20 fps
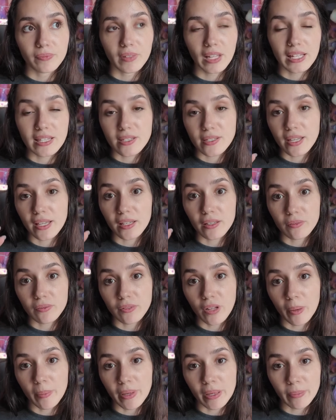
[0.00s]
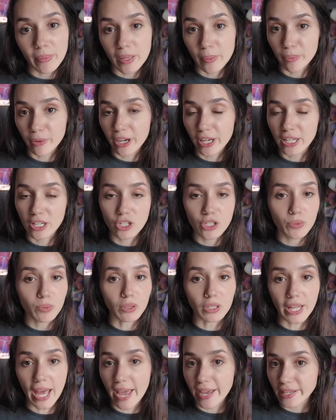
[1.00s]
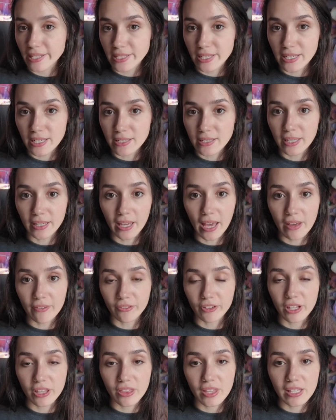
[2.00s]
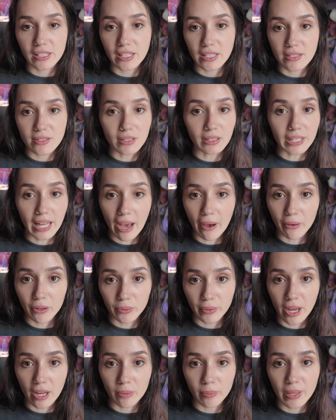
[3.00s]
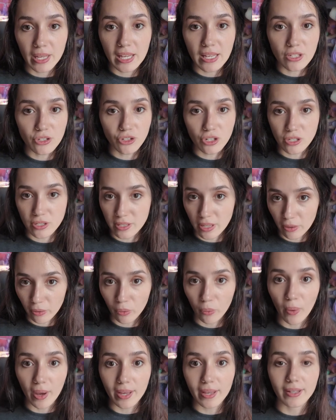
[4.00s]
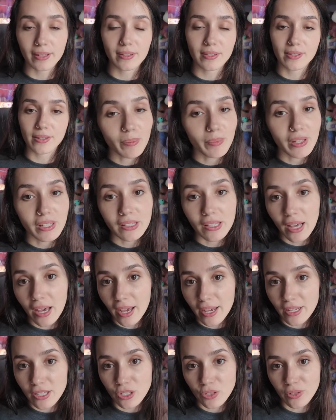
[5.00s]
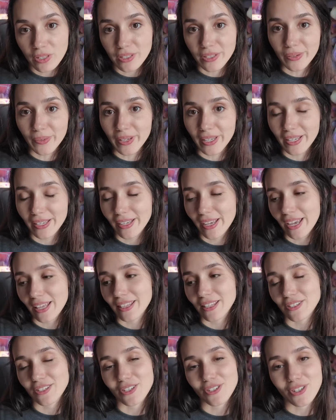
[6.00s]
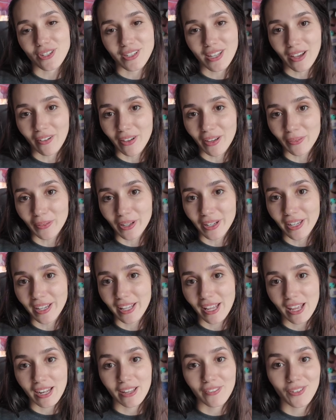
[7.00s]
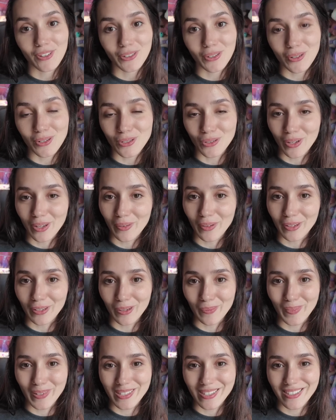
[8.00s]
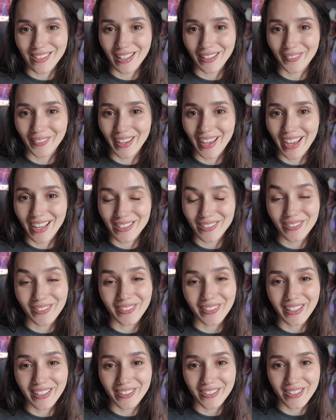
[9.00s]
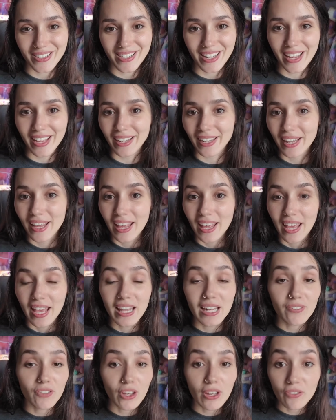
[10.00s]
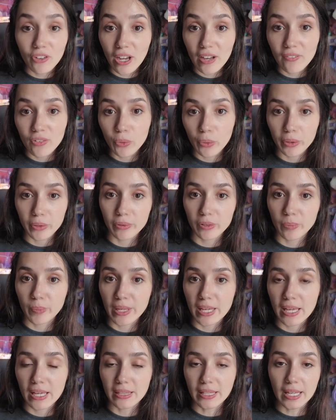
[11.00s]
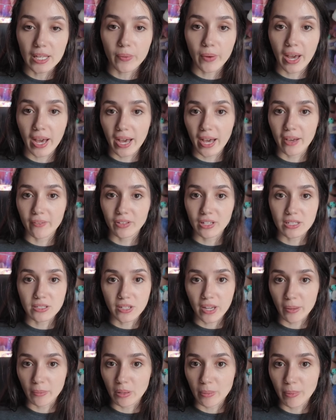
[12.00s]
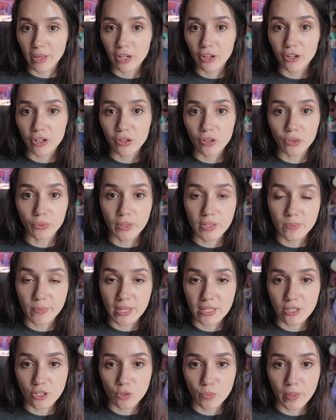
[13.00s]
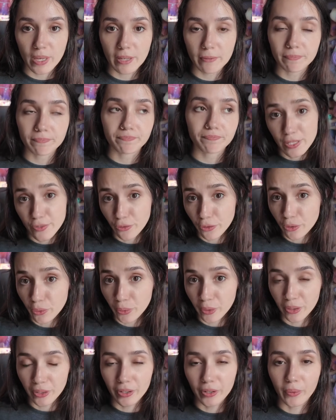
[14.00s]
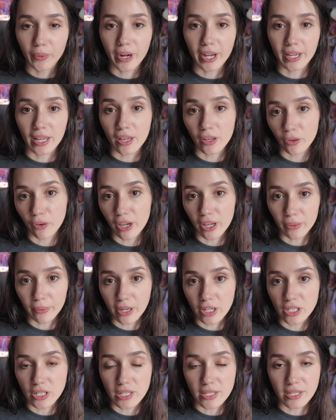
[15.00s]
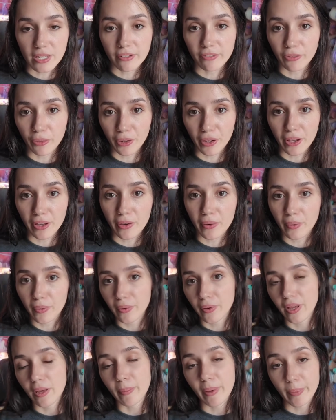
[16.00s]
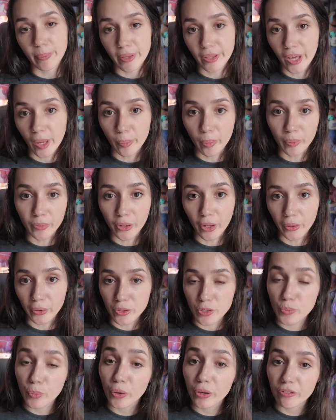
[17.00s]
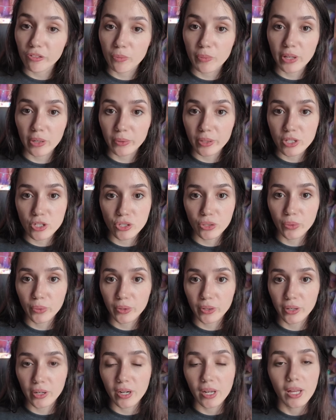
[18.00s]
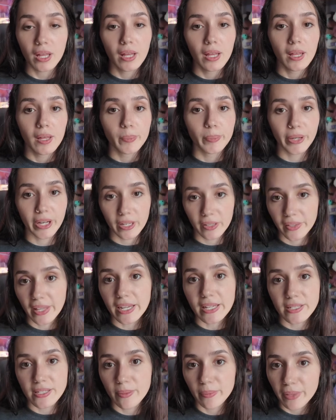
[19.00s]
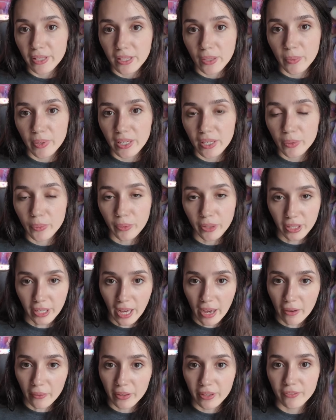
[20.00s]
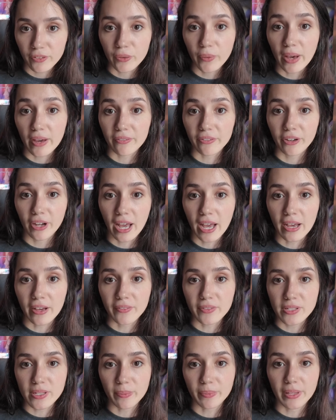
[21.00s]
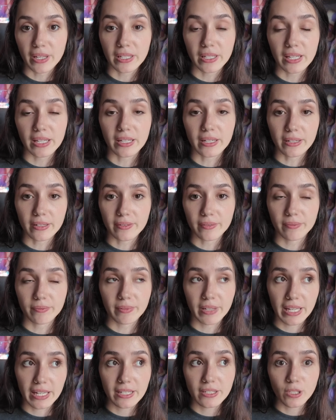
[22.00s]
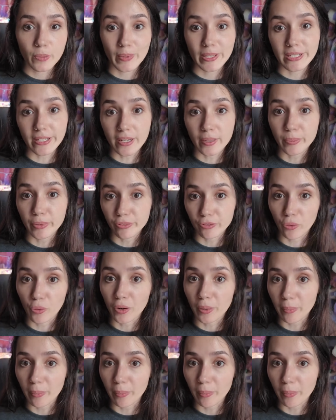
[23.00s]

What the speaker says: it's like numbing my brain. It just relaxes. Like everything that's loud around me is just now quiet. Something that I enjoy doing, and this is just how I run it. And if you don't enjoy running your business that way, I totally understand. And if you ever have an order with me that you have in a timely manner, you can always message me. But it's for an order, or I can create a rush listing for you. It might be a couple of dollars more for me to rush your order, but that is something that we can work out if you ever have something needing to be done before